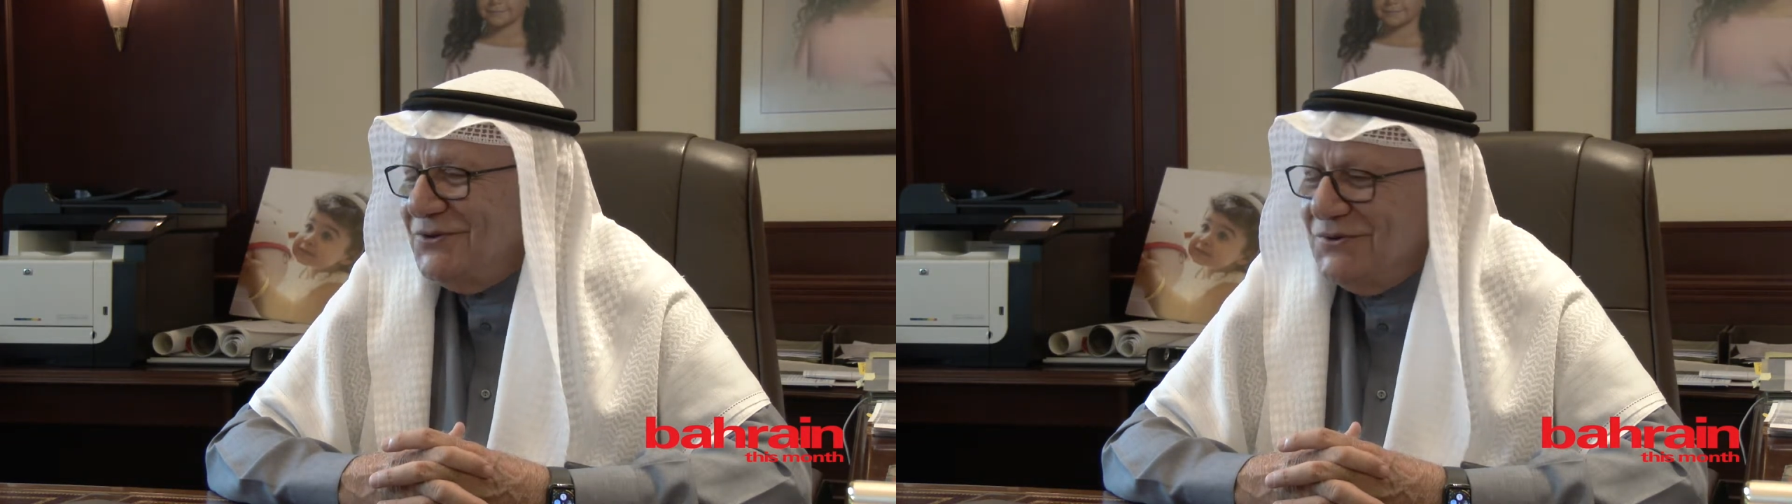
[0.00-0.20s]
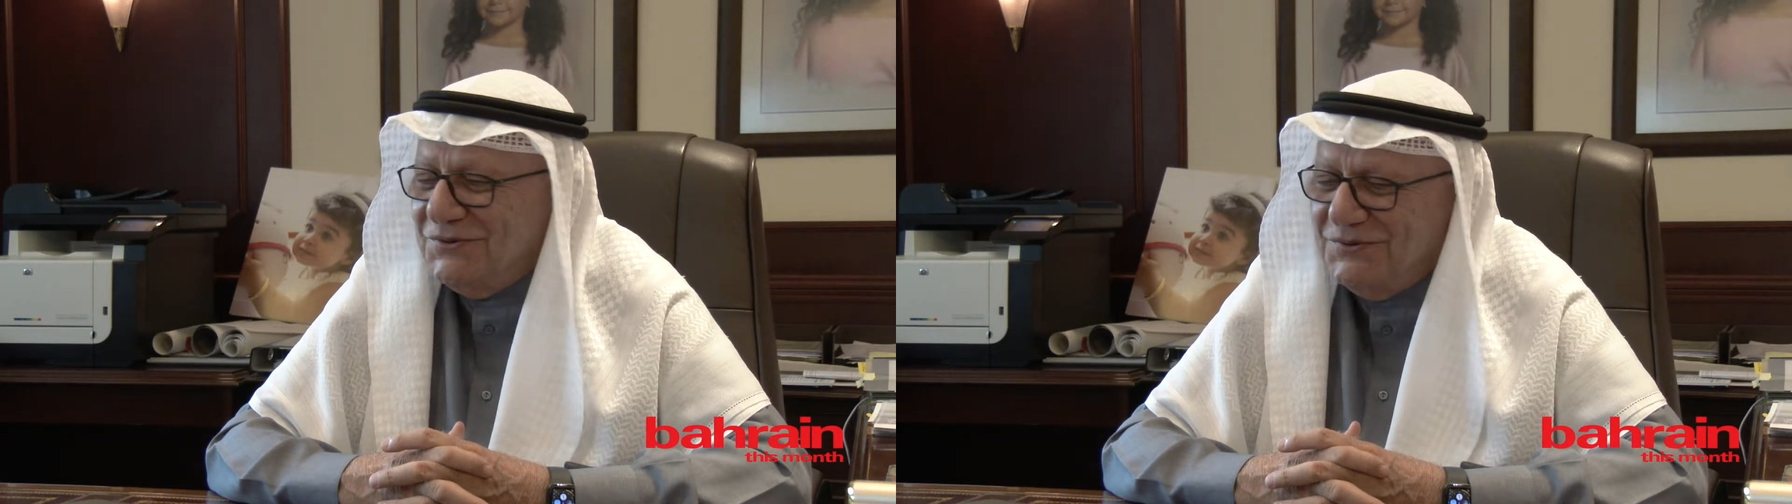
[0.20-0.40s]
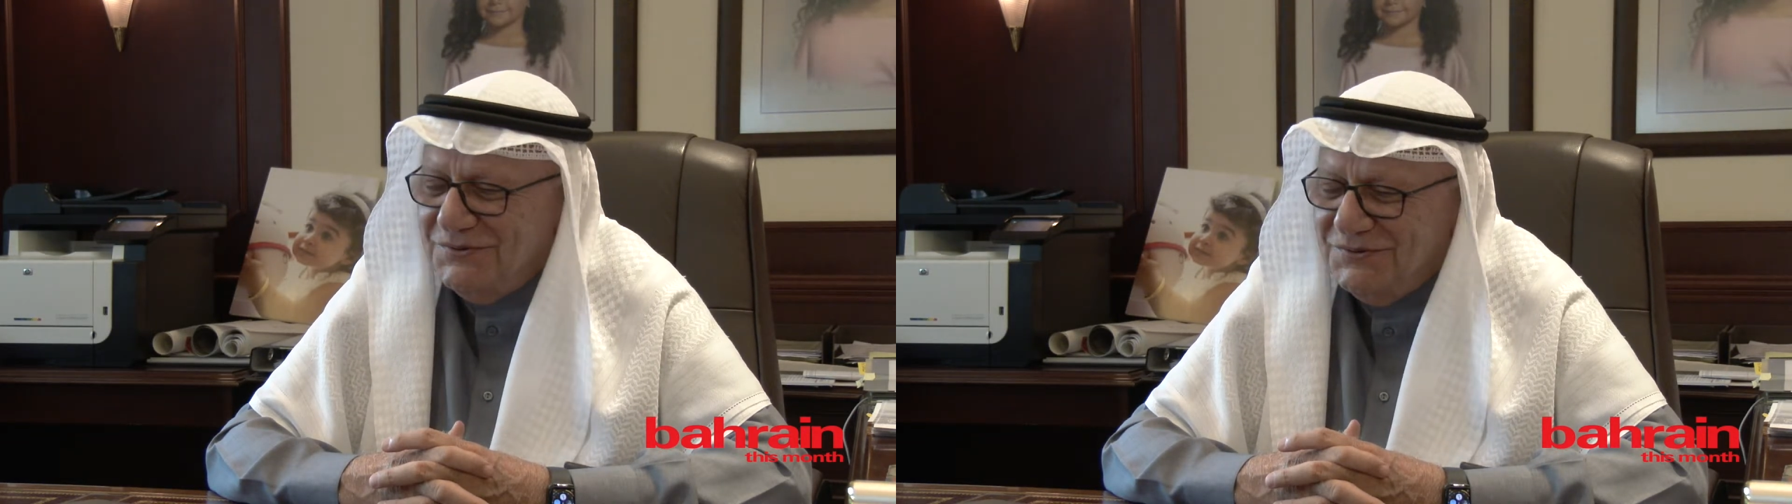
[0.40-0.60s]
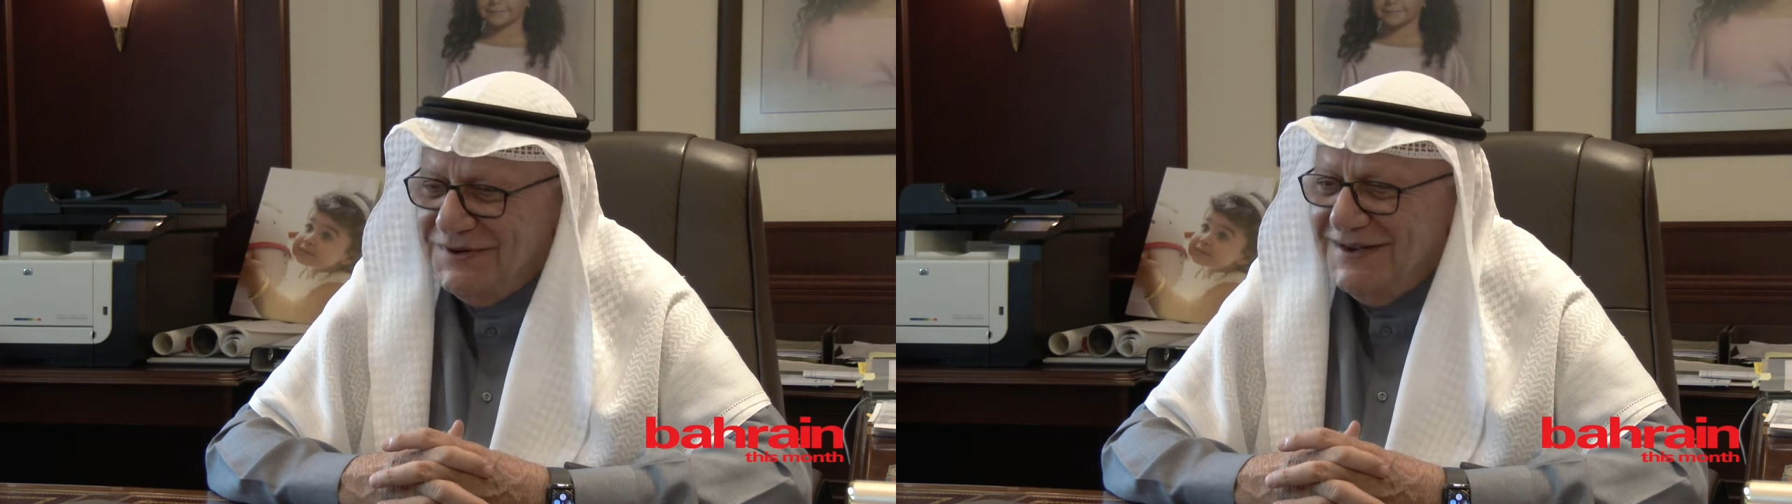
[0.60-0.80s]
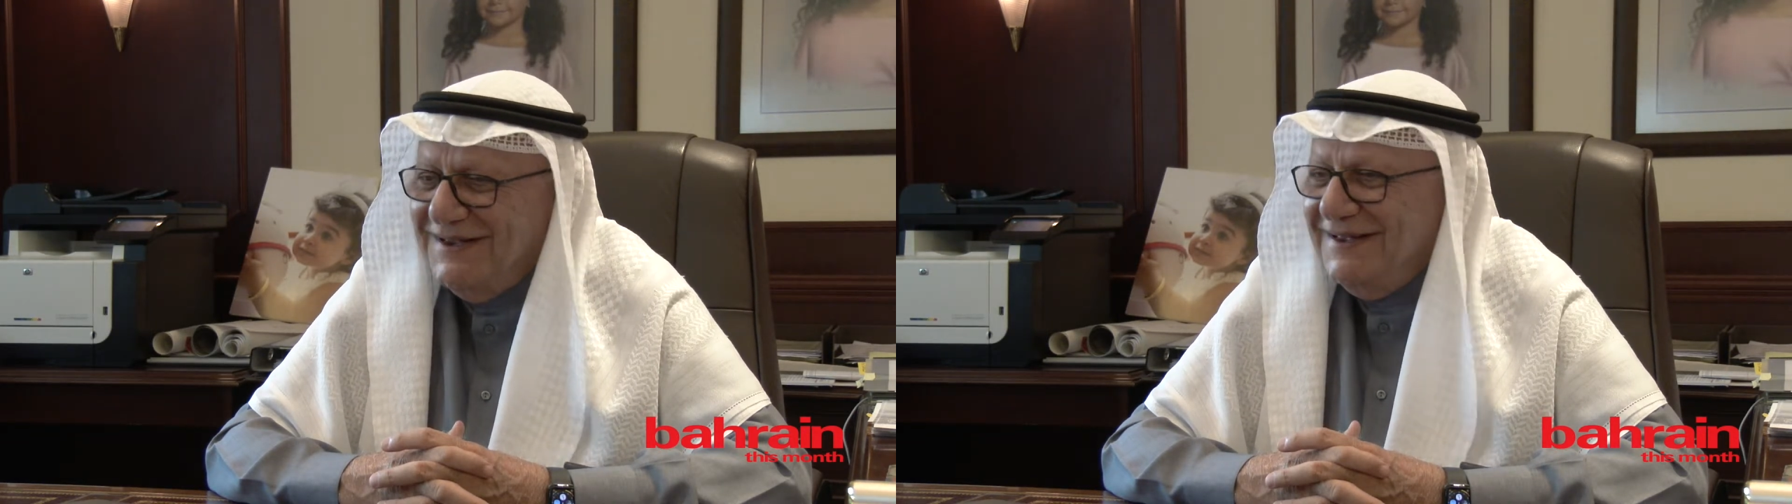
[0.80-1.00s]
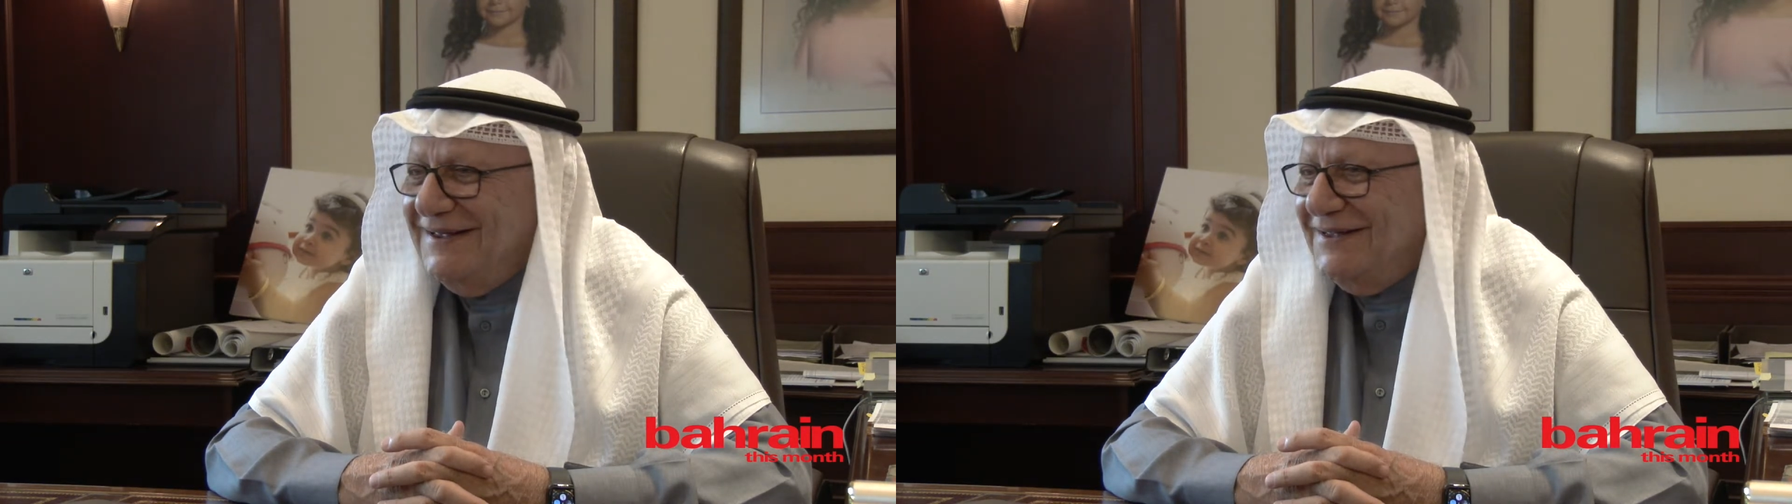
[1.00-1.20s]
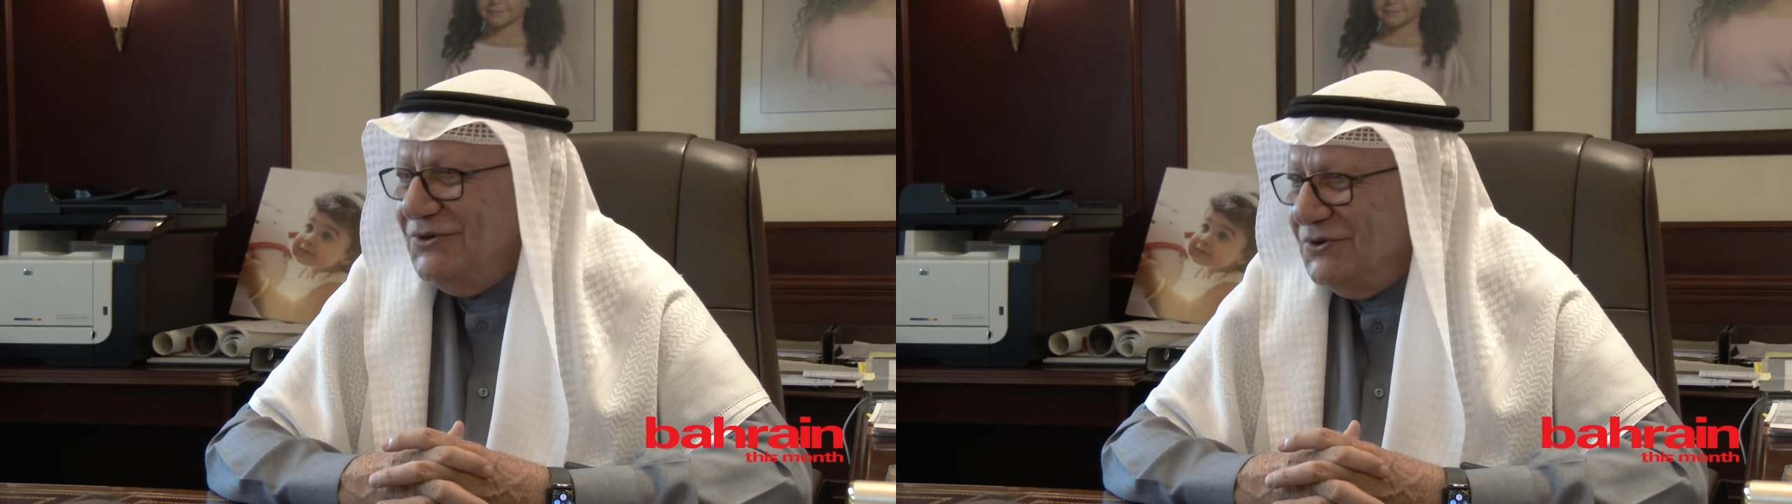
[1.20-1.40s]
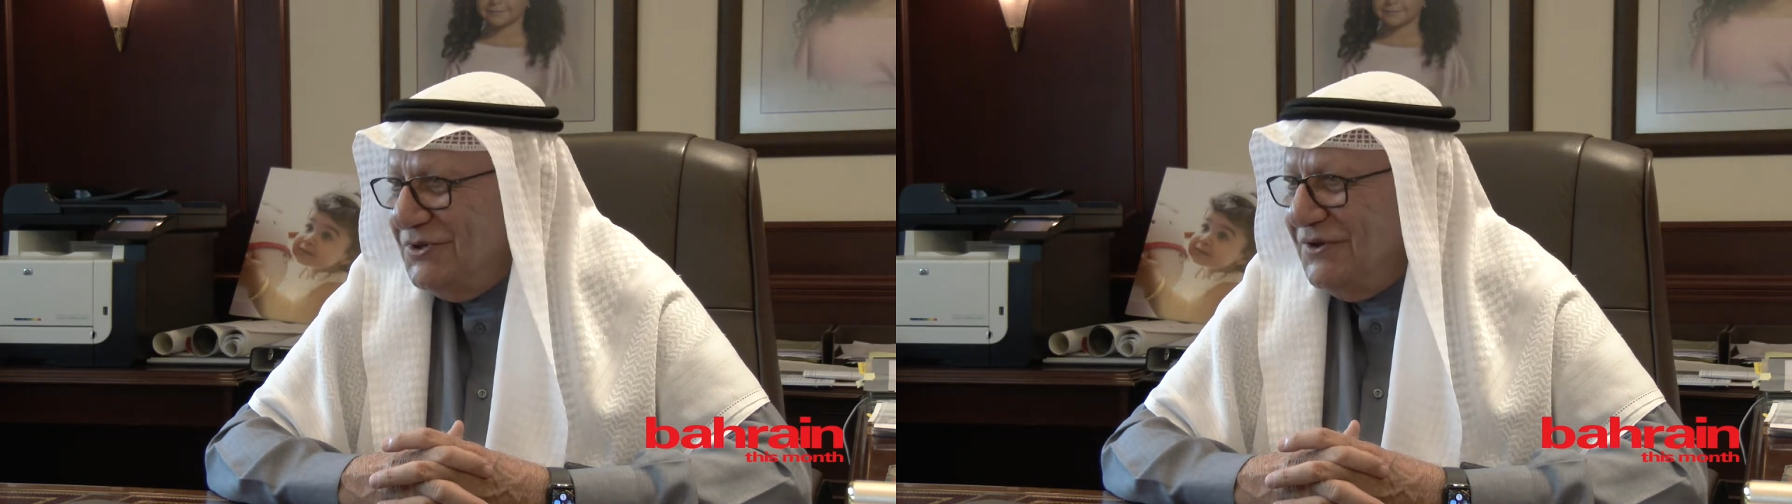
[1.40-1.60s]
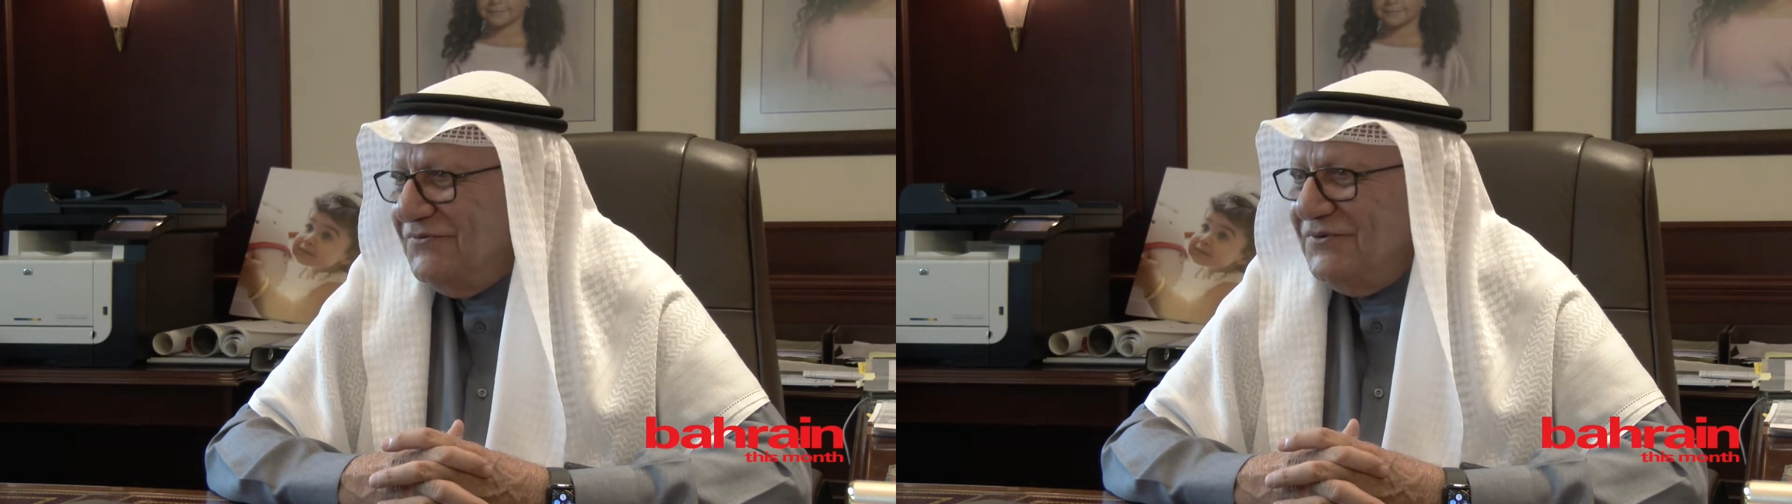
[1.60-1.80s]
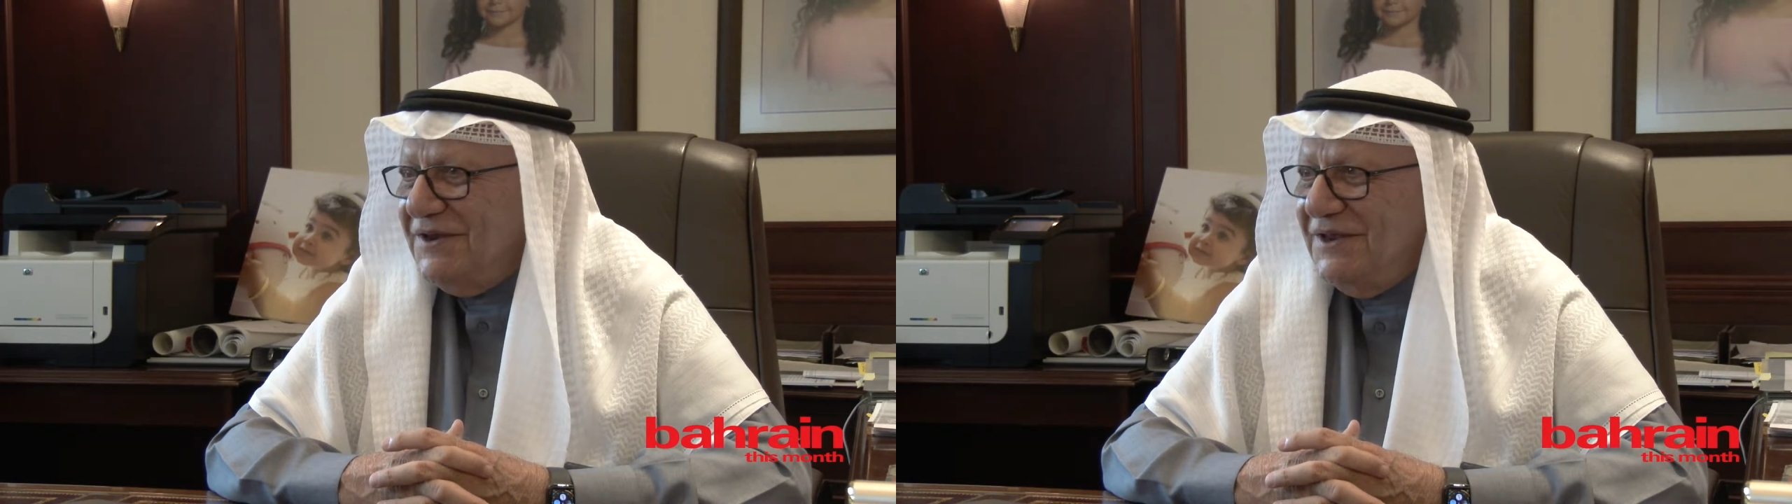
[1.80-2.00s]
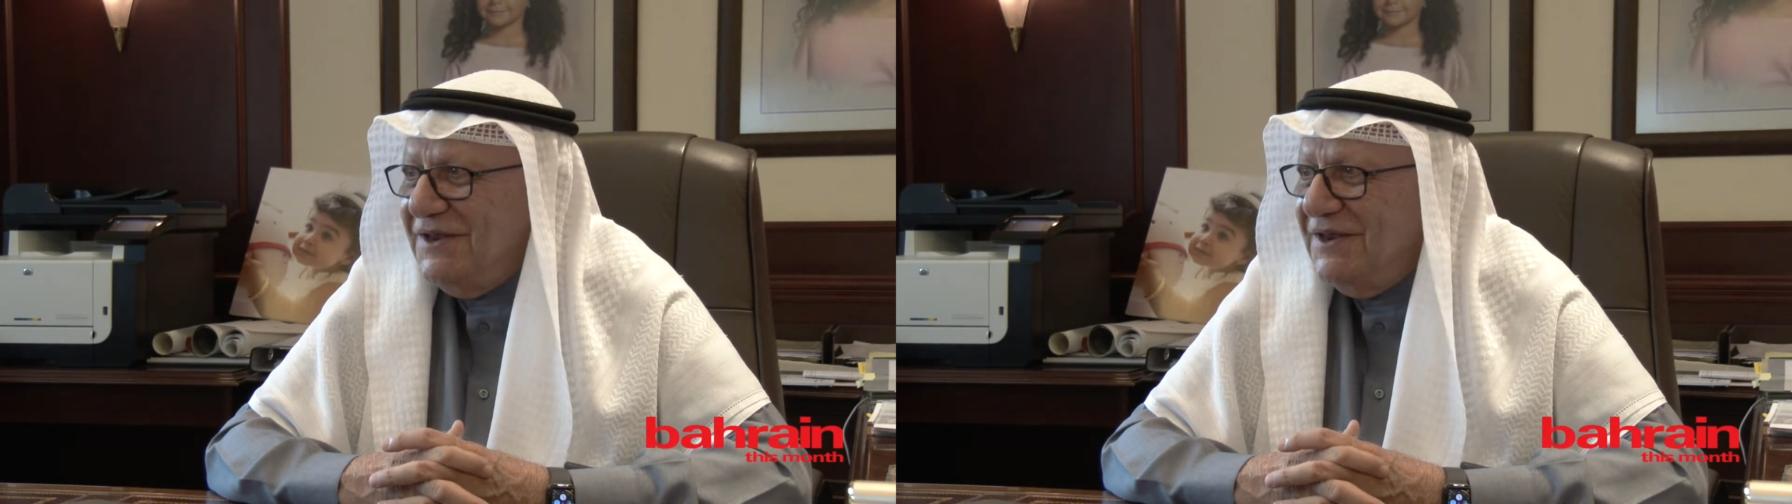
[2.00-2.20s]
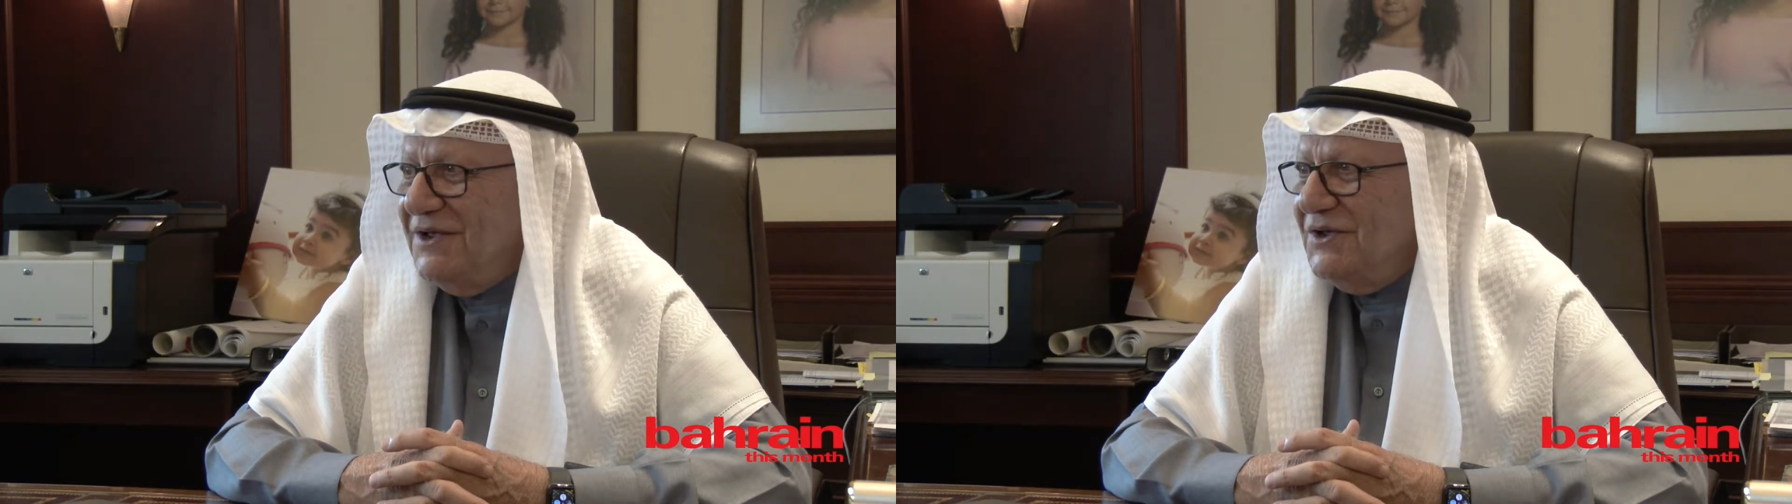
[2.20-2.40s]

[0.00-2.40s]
to duty-free.